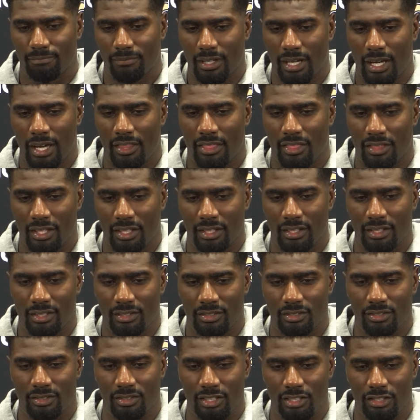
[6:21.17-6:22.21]
I think
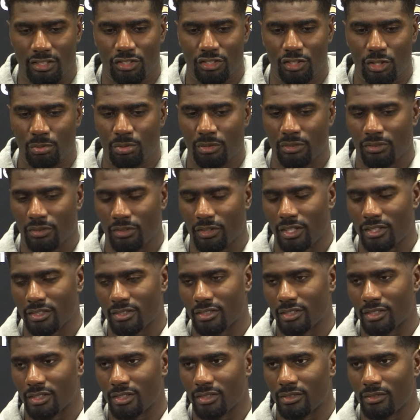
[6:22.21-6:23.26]
it's stupid for us
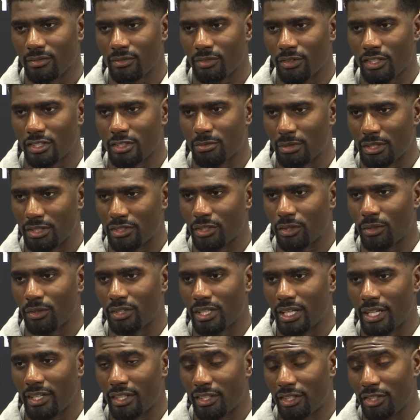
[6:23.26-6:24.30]
to be told
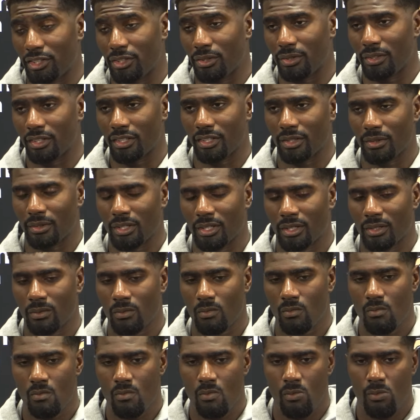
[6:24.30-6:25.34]
that and do it anyway.
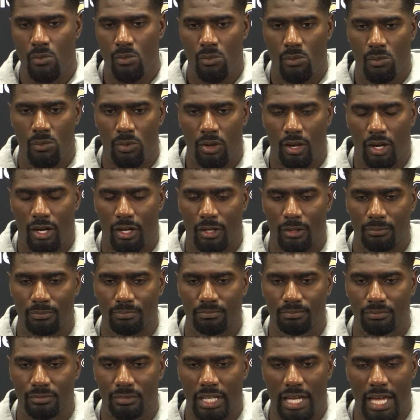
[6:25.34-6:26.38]

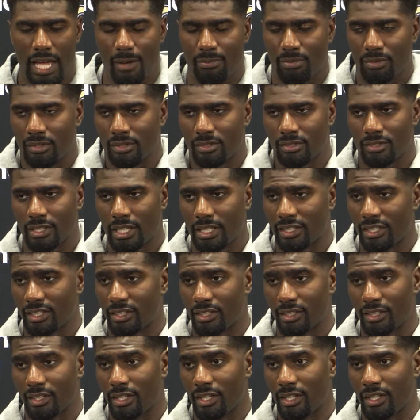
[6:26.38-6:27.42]
It happens at the end
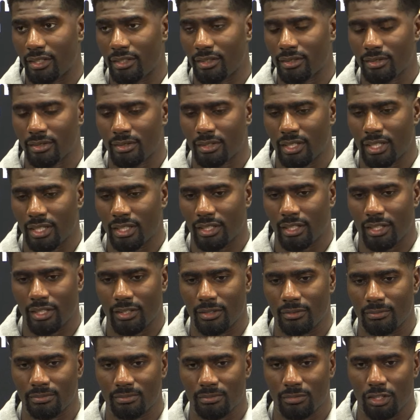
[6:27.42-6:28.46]
of the day. Like,
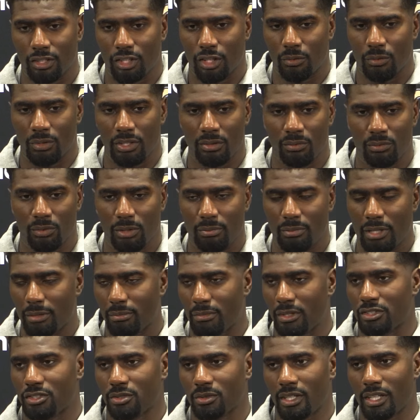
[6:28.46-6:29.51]
you know, we make
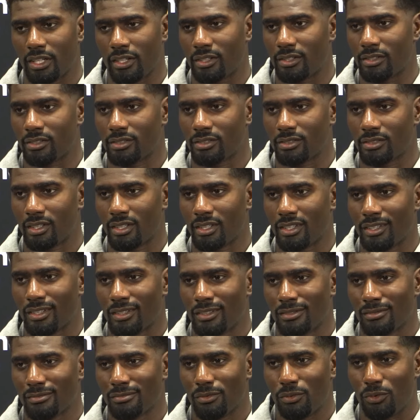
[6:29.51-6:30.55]
mental errors.
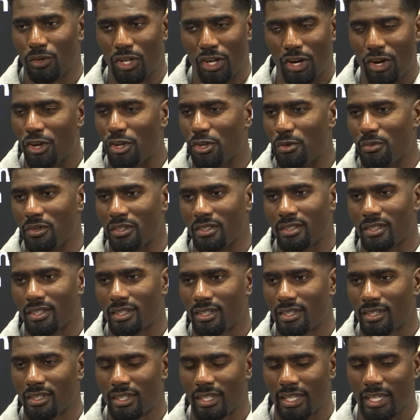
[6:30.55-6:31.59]
We are human,
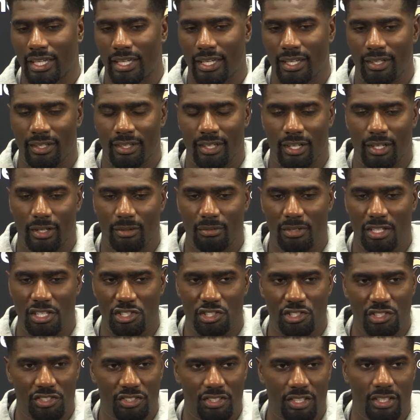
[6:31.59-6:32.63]
and it
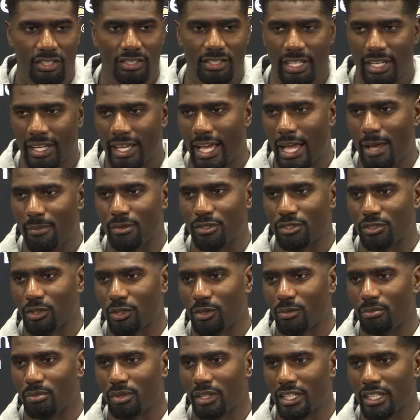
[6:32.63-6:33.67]
just sucks that it happens
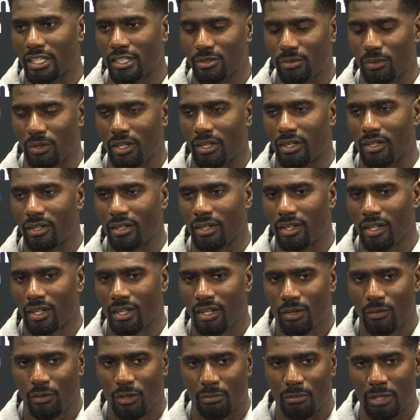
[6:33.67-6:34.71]
on plays where
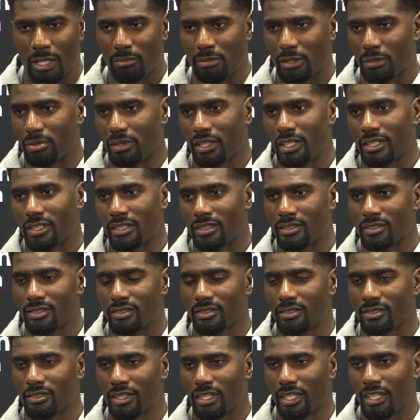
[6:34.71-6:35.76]
we make big plays.
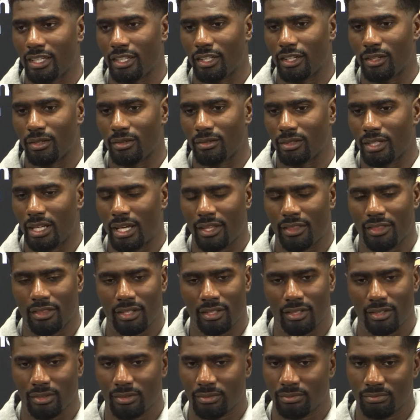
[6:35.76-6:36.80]
You know, I
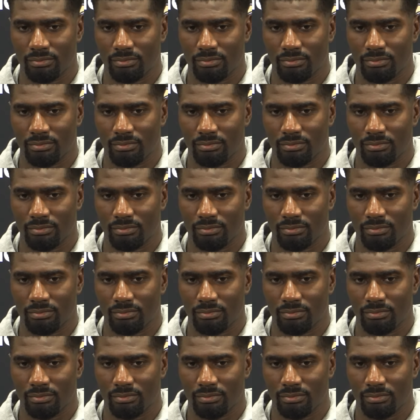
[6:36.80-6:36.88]
think